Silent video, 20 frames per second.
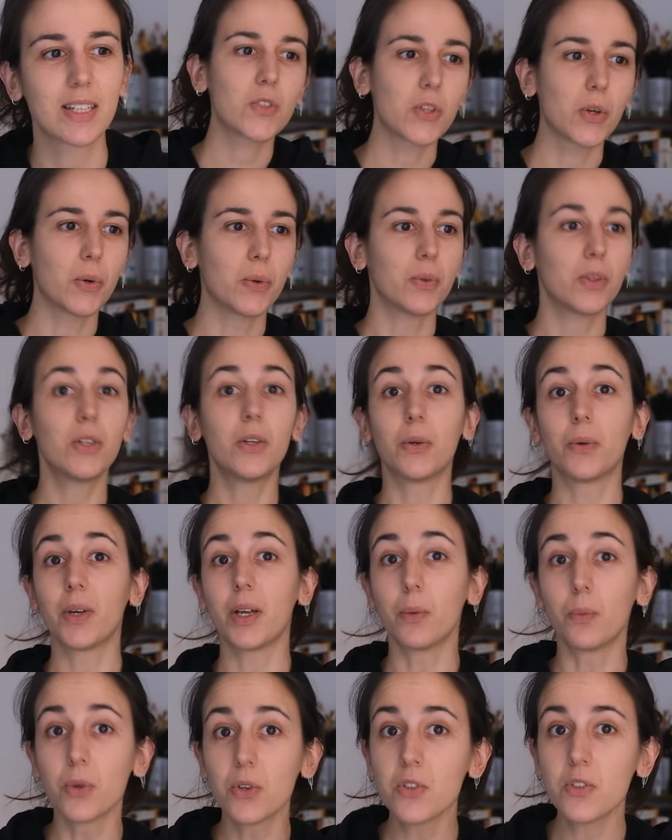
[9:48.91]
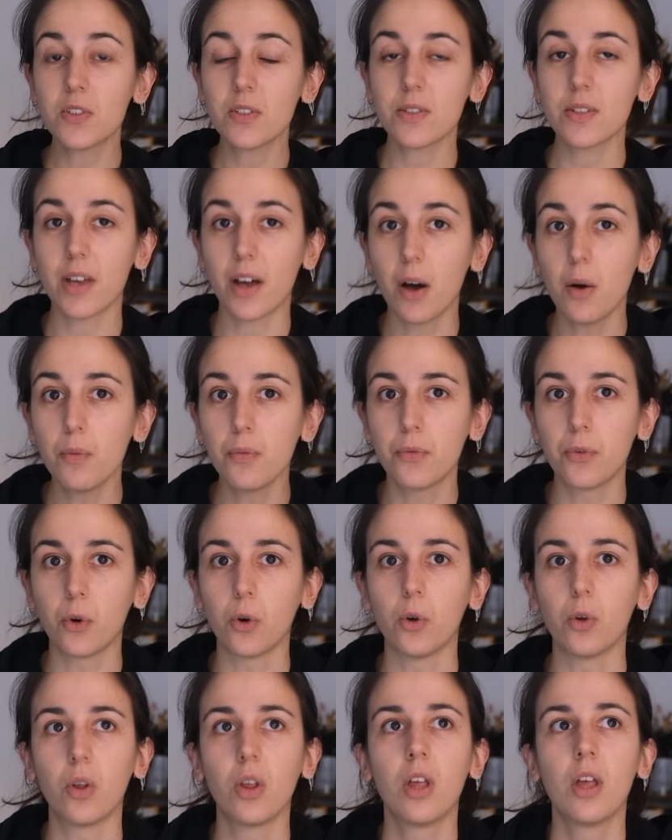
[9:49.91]
So, it was
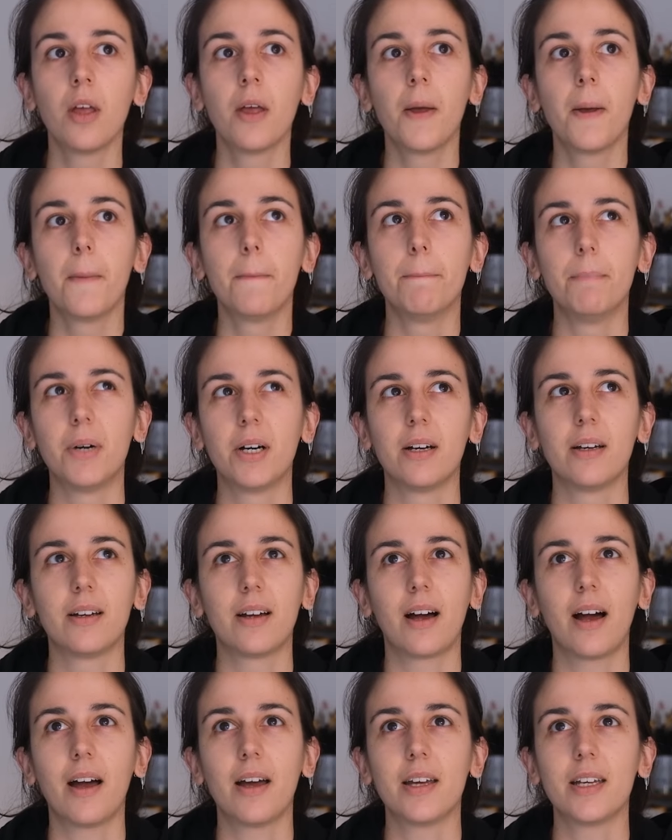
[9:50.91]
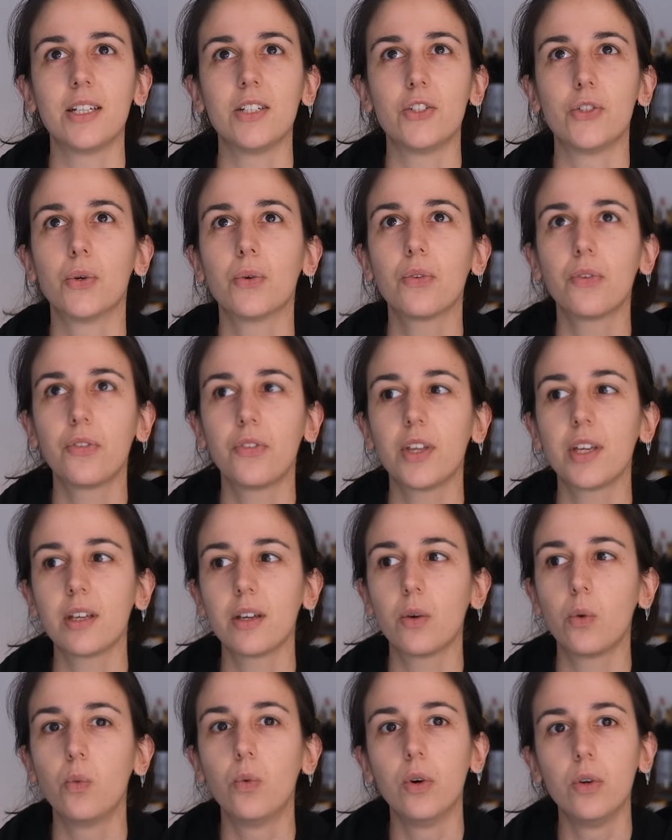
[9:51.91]
helpful, but I don't
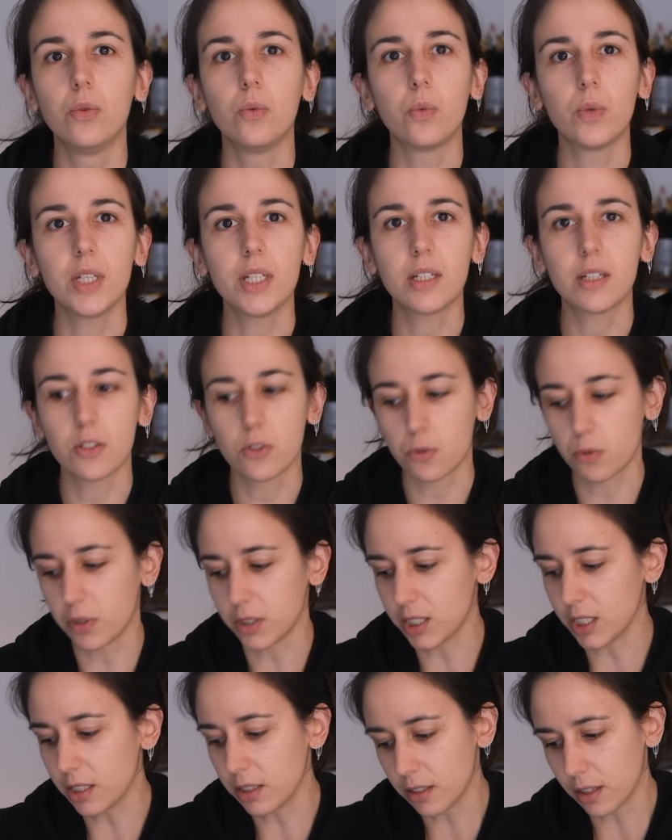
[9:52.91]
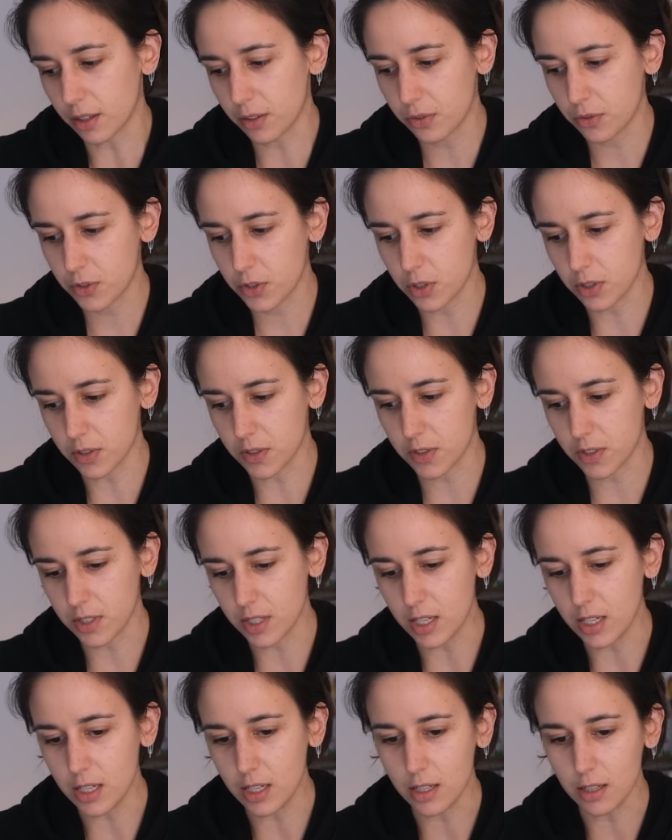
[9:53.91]
think 1 week is really enough to
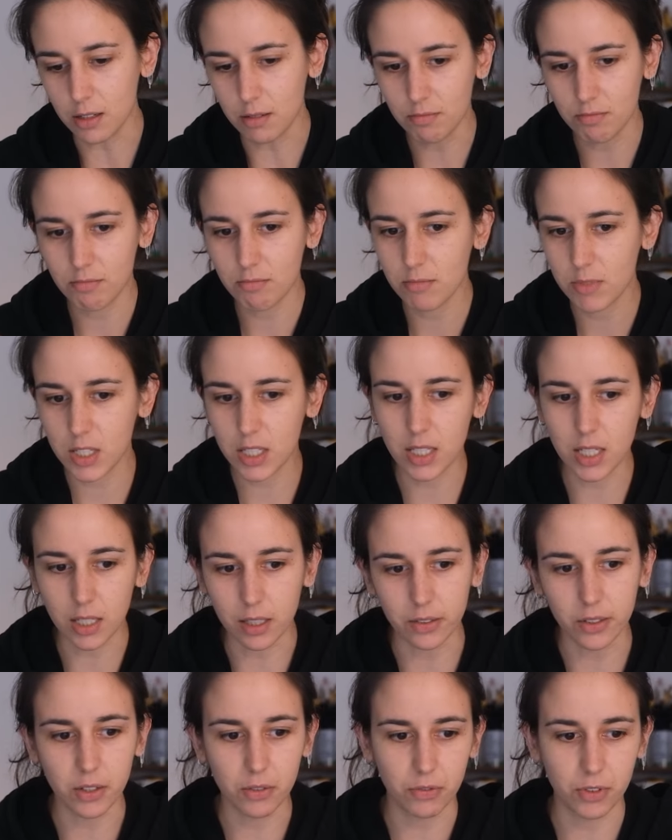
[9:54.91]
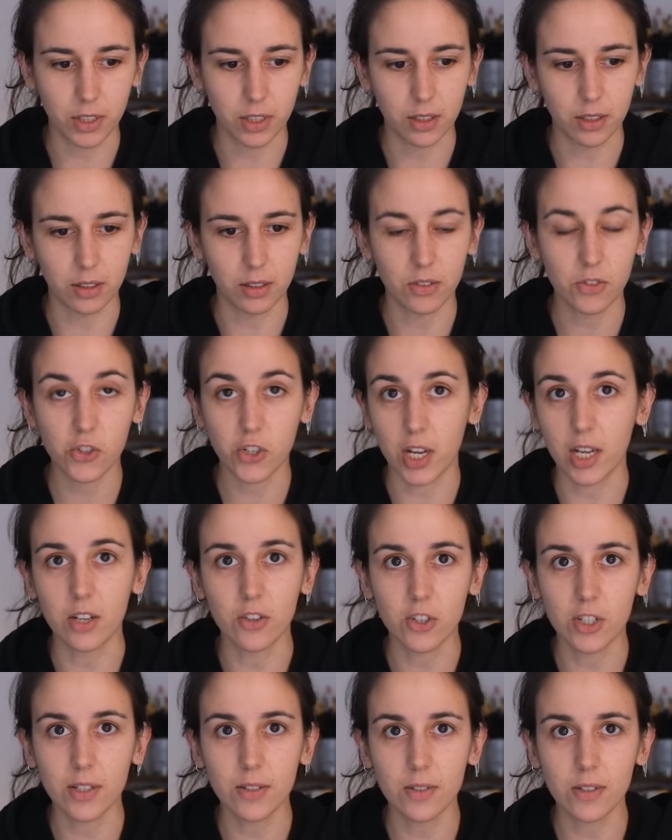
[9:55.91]
see significant
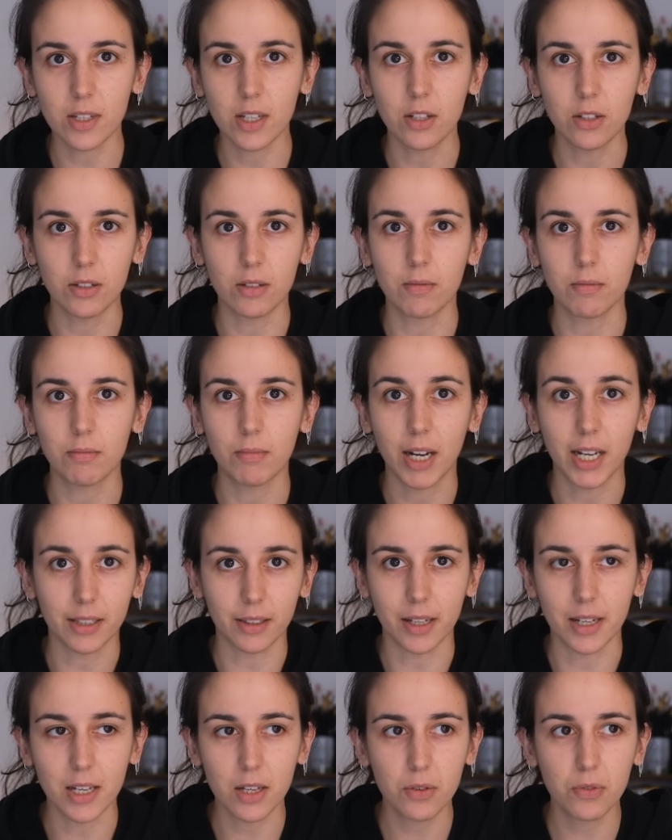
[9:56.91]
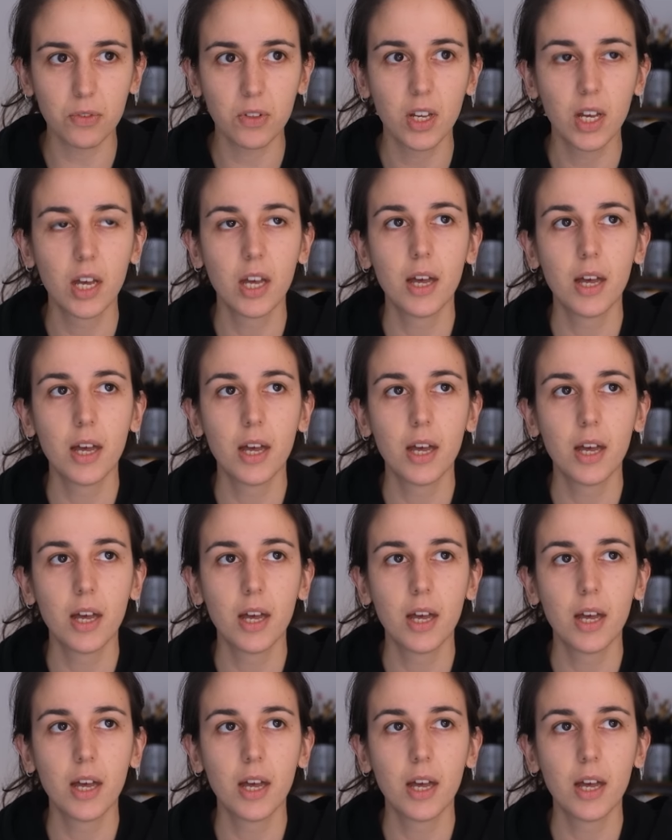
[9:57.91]
changes in my life.